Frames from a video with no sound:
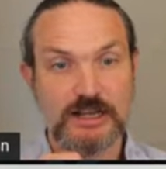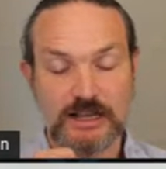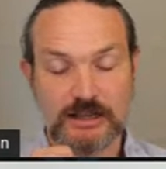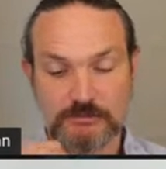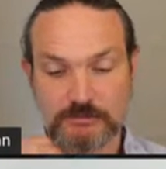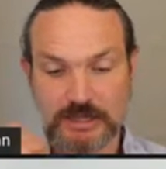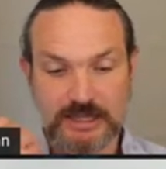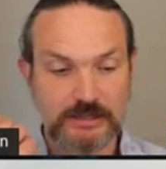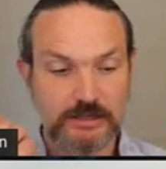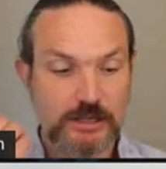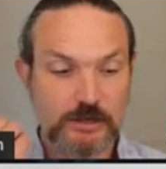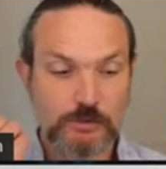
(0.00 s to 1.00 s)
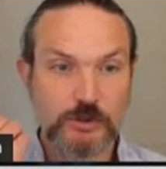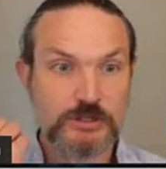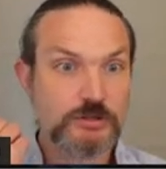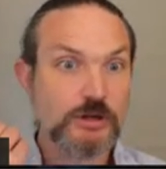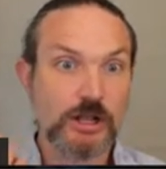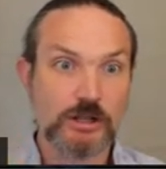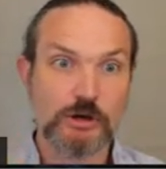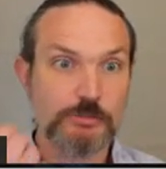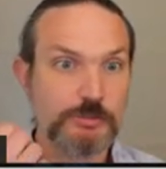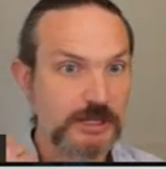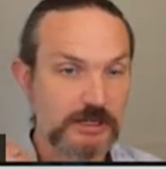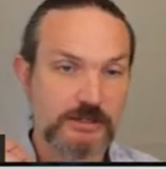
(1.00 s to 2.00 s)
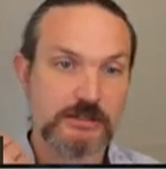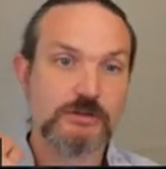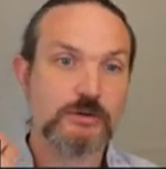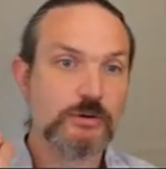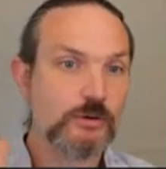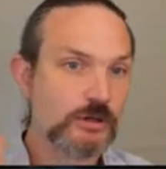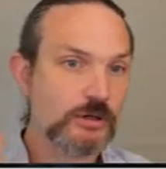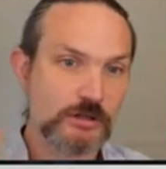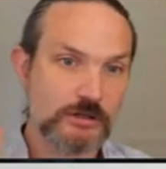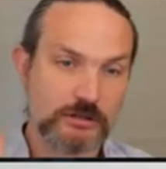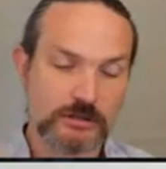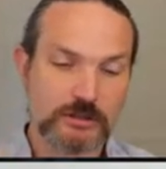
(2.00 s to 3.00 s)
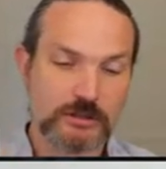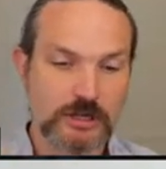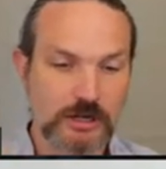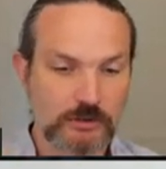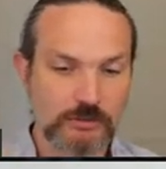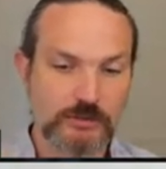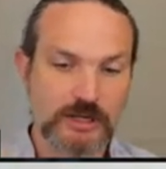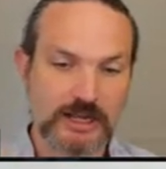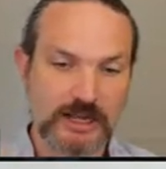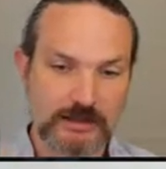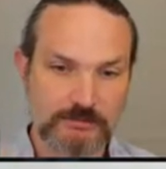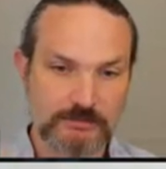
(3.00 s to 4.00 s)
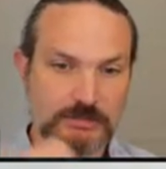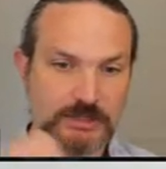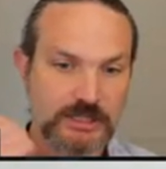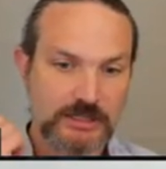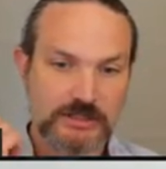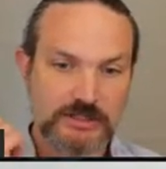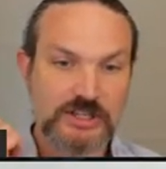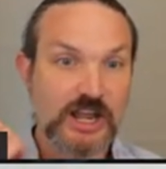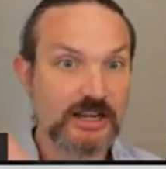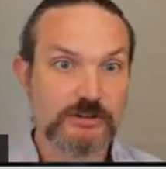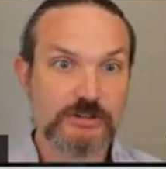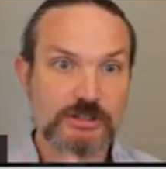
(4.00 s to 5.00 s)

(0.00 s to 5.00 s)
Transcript: um, like when you call open or you know um, socket or